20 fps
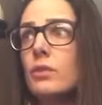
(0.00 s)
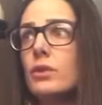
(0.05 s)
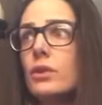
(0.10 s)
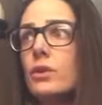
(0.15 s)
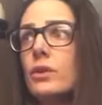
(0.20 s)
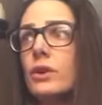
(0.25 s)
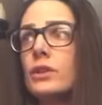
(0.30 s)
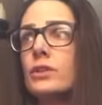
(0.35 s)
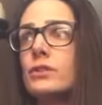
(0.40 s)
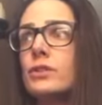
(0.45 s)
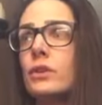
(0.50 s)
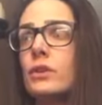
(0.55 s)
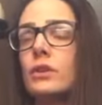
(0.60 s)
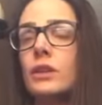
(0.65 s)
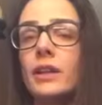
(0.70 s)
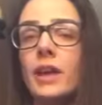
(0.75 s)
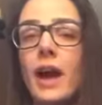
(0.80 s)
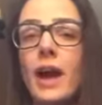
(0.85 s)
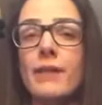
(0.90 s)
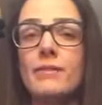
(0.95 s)
You can
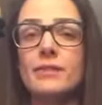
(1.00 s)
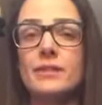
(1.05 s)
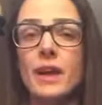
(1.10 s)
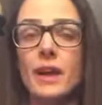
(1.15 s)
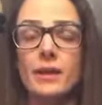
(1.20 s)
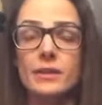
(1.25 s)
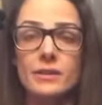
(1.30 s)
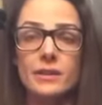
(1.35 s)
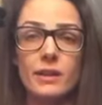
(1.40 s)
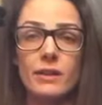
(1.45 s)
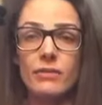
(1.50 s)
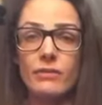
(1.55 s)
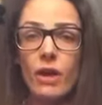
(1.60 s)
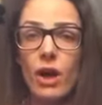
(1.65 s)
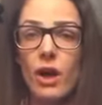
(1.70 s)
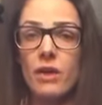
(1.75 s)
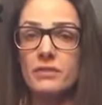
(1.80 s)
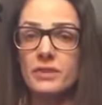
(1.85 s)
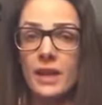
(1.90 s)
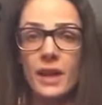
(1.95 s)
certainly have sex that
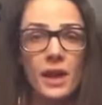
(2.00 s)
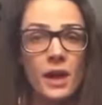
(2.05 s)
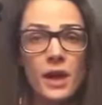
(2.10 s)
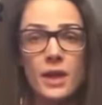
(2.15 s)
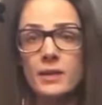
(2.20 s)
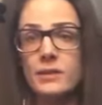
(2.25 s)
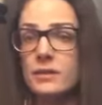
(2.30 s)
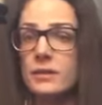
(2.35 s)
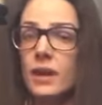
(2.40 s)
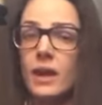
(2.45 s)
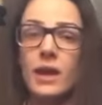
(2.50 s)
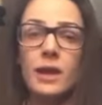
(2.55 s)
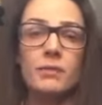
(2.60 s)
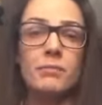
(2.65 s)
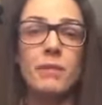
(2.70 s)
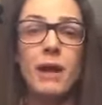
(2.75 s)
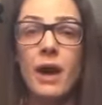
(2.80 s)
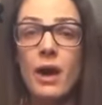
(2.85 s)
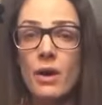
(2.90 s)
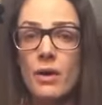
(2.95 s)
involves hands
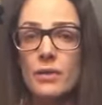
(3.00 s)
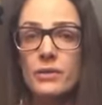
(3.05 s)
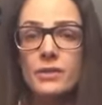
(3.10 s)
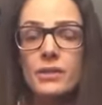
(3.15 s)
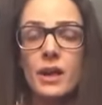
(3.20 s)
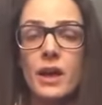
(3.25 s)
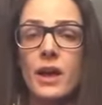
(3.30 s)
and mouths,